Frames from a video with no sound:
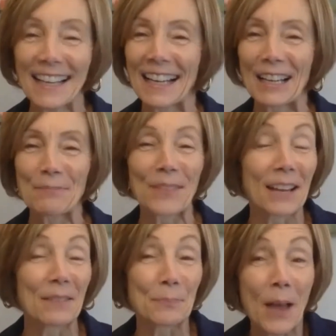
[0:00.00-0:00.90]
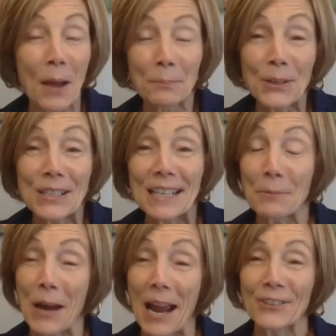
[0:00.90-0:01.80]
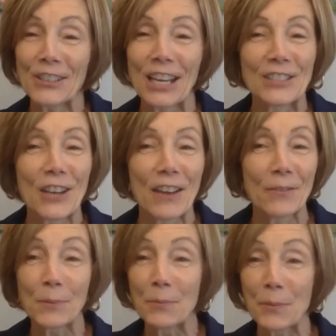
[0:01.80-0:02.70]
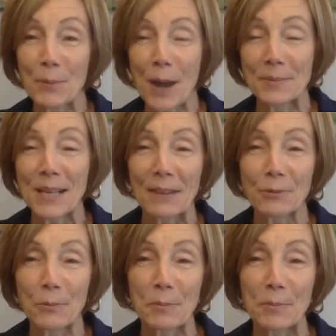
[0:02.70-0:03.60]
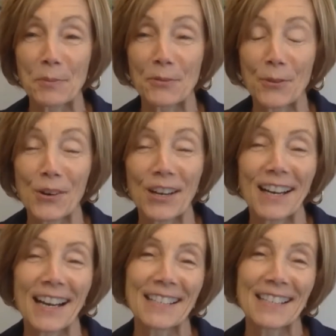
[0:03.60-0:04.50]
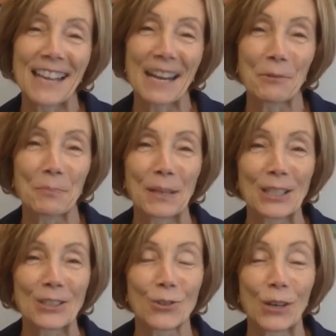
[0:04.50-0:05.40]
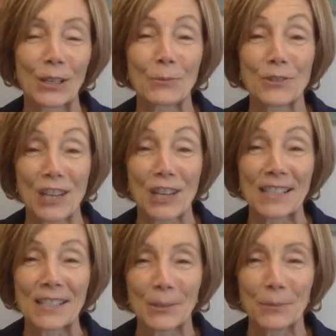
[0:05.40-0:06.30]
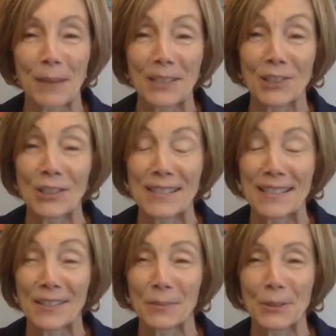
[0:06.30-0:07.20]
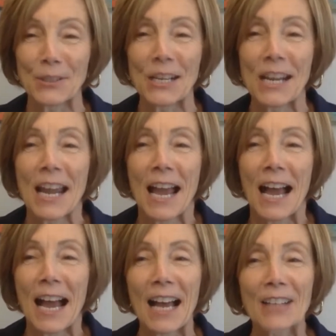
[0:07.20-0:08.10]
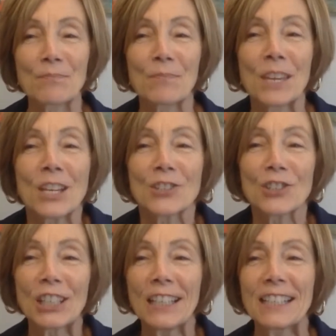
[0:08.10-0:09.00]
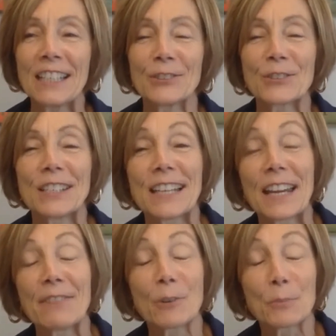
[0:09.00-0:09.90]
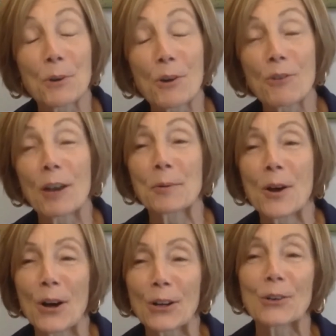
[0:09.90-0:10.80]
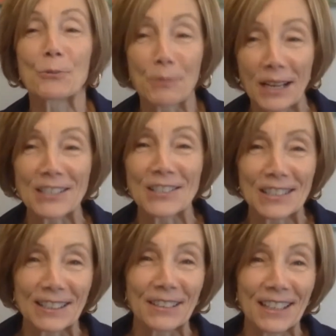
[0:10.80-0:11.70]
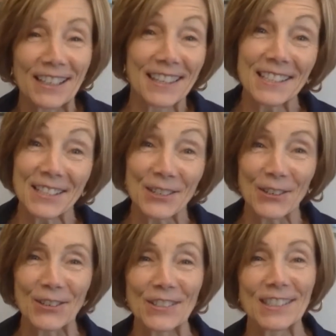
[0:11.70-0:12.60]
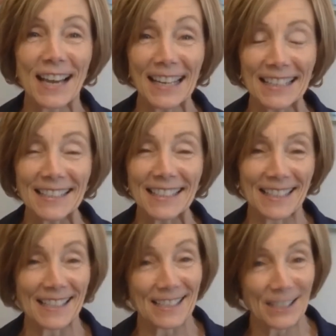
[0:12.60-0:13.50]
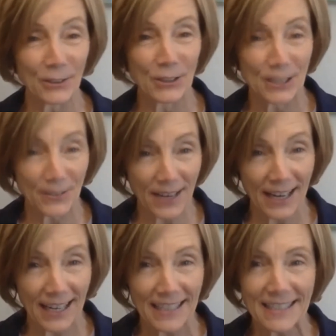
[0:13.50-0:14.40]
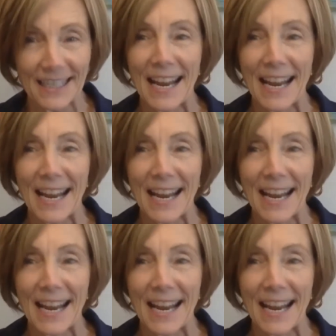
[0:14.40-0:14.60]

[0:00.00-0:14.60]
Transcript: I'm Bernadette Wagner, in case you haven't been with Prime Time for Women before. And today we're being joined with Jen Silbert. She's here today for a program called Courageous Living. This is her second in a series of 8.